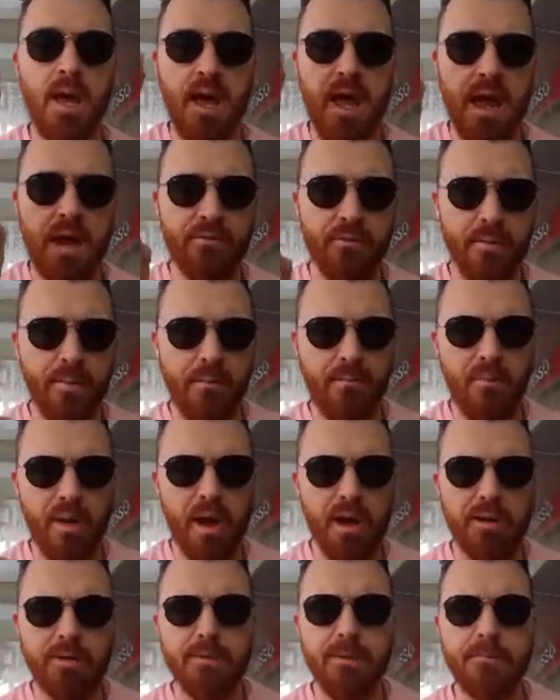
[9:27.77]
And
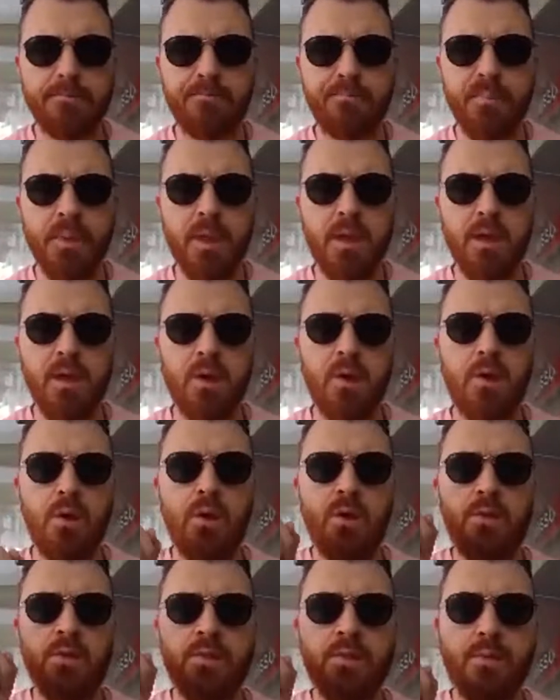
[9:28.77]
remember,
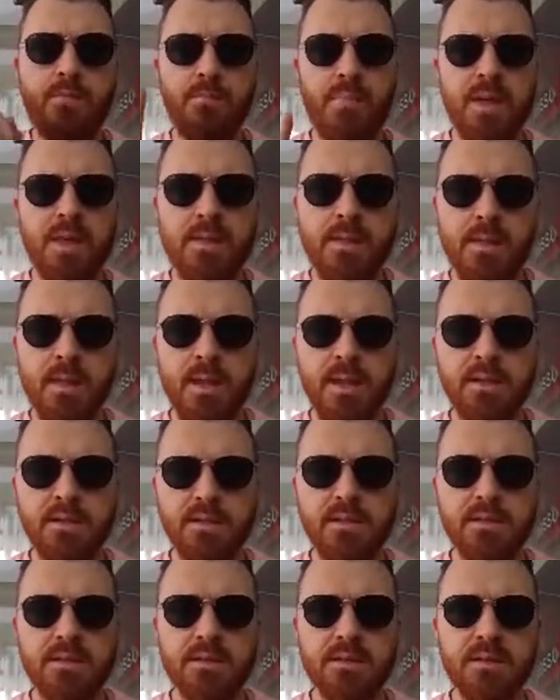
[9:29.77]
the big
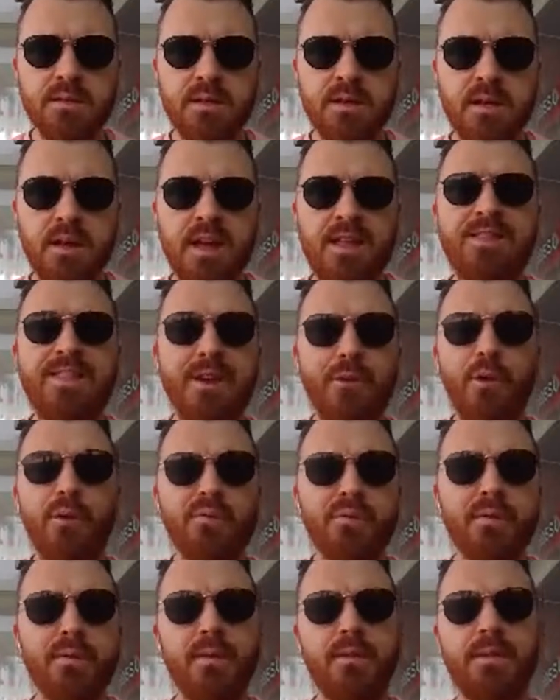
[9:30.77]
things, they're
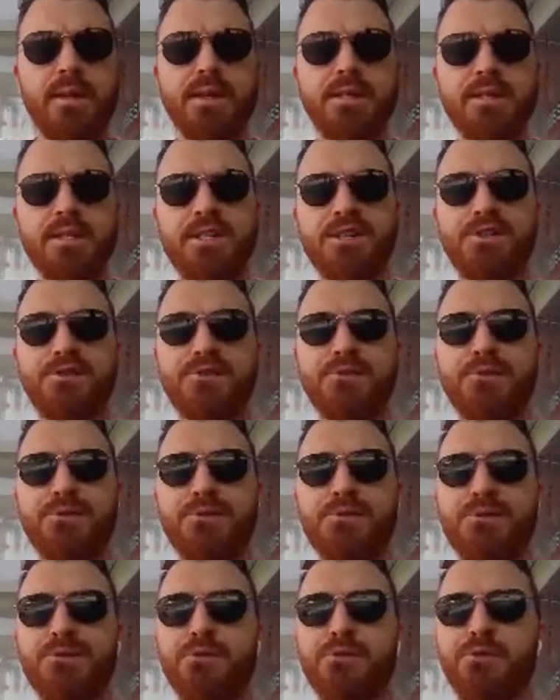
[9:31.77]
often things that
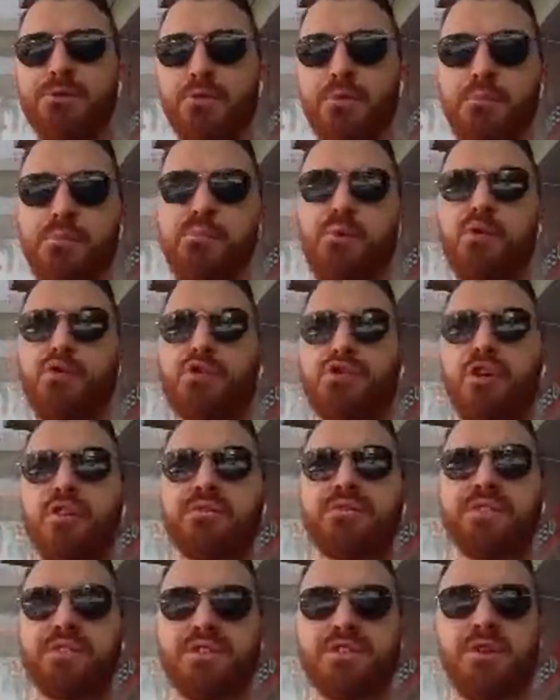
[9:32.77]
you push
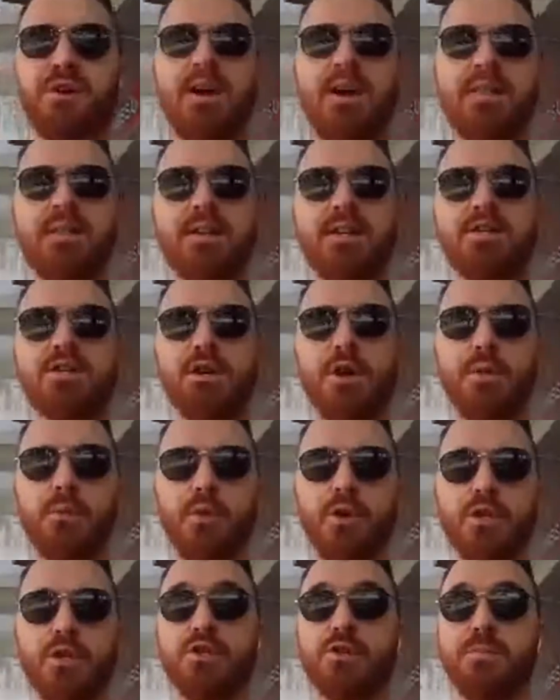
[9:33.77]
off to the side that you don't
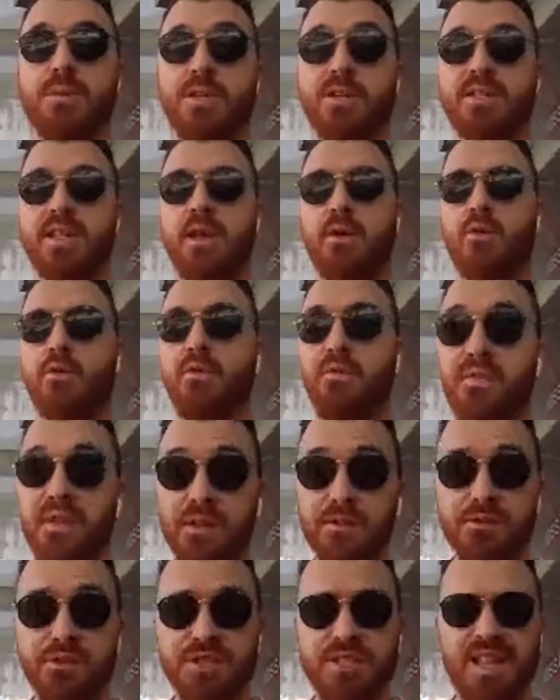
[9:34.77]
want to do because they all
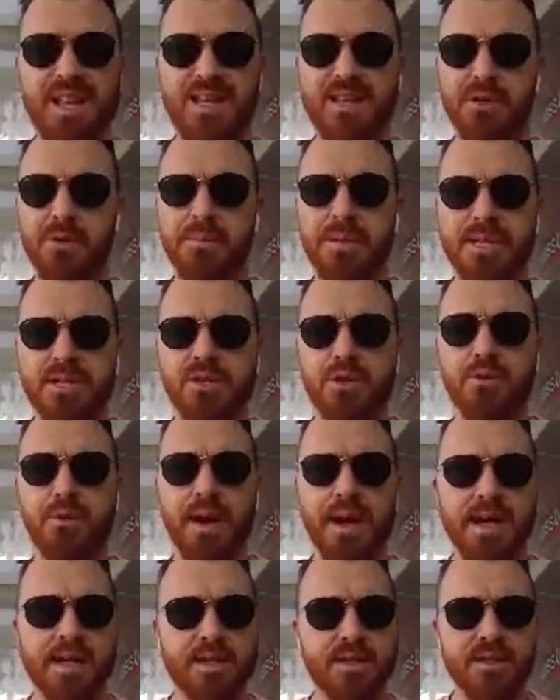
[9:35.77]
feel just that little bit too
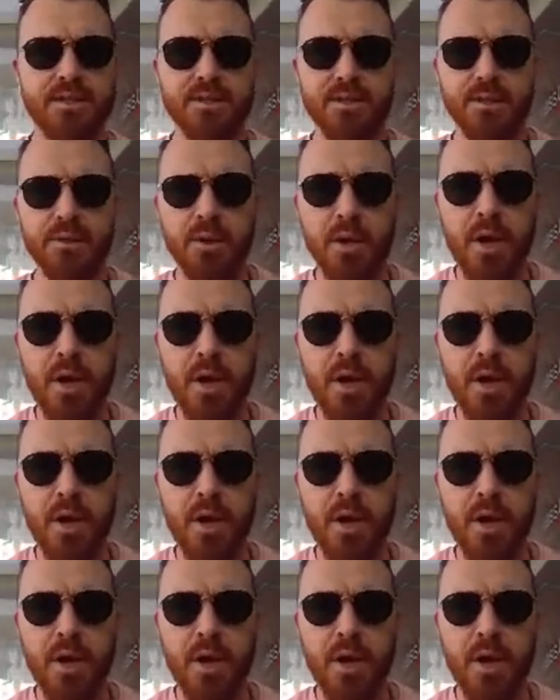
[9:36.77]
hard to do.